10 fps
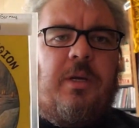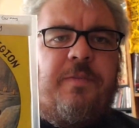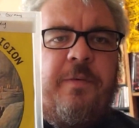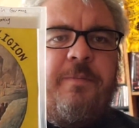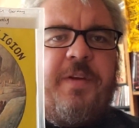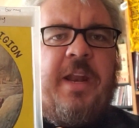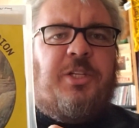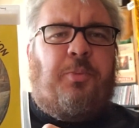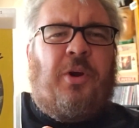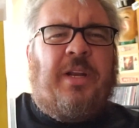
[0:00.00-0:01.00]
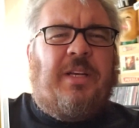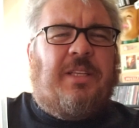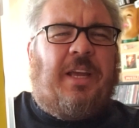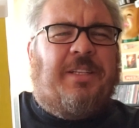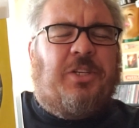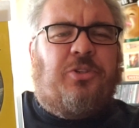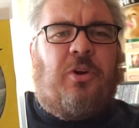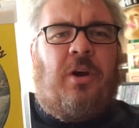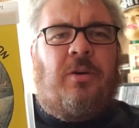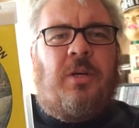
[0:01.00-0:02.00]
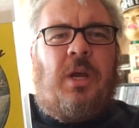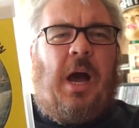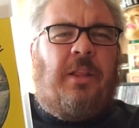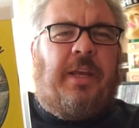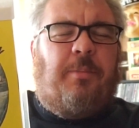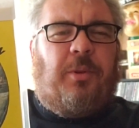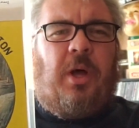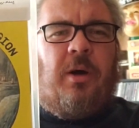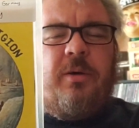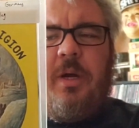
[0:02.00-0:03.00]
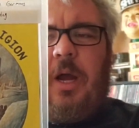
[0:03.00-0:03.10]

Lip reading: From Vantage Point, he does like a distro. I'll link it below.